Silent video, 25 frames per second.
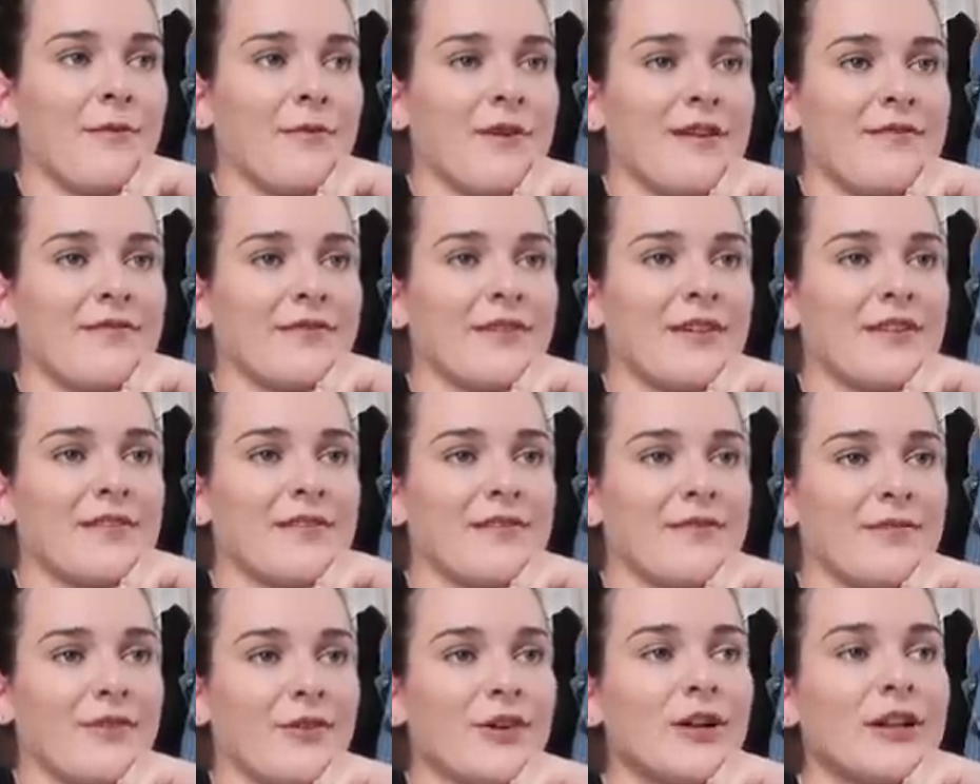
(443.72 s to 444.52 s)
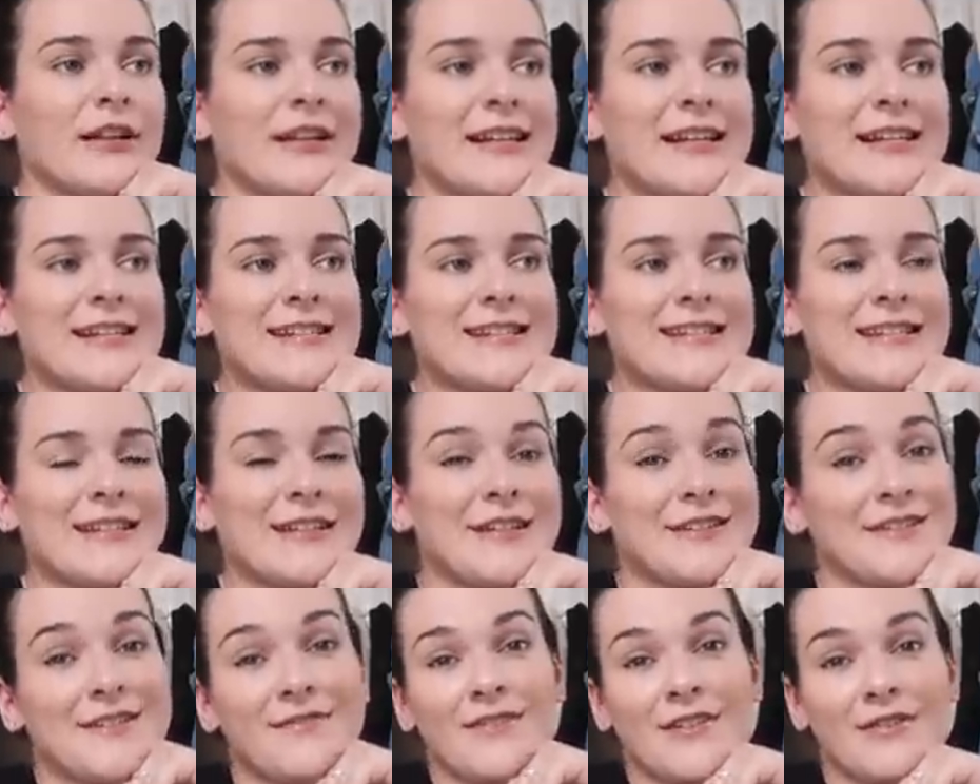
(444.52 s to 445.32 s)
up with. Lots of colours,
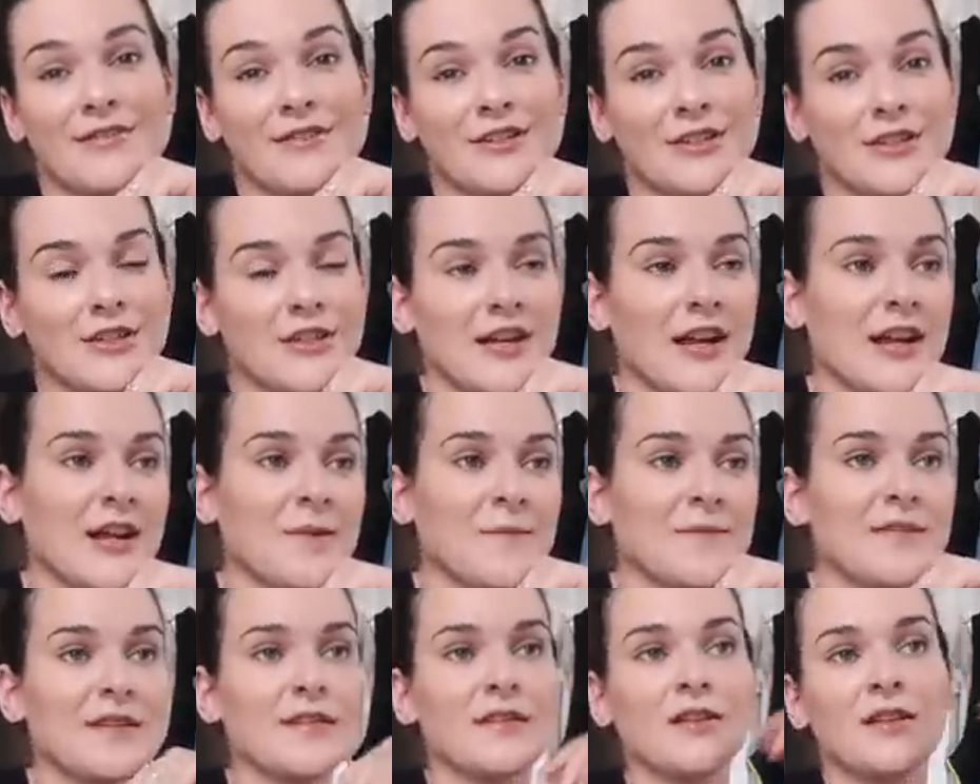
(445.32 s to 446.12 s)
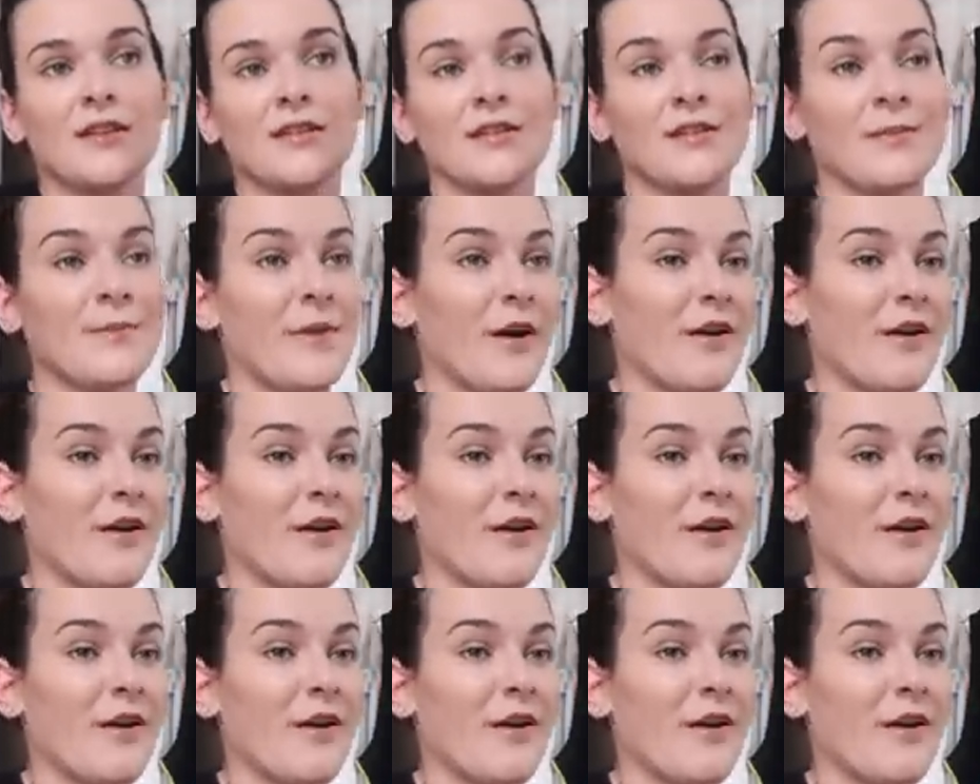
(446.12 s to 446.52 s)
lots of different shapes, lots of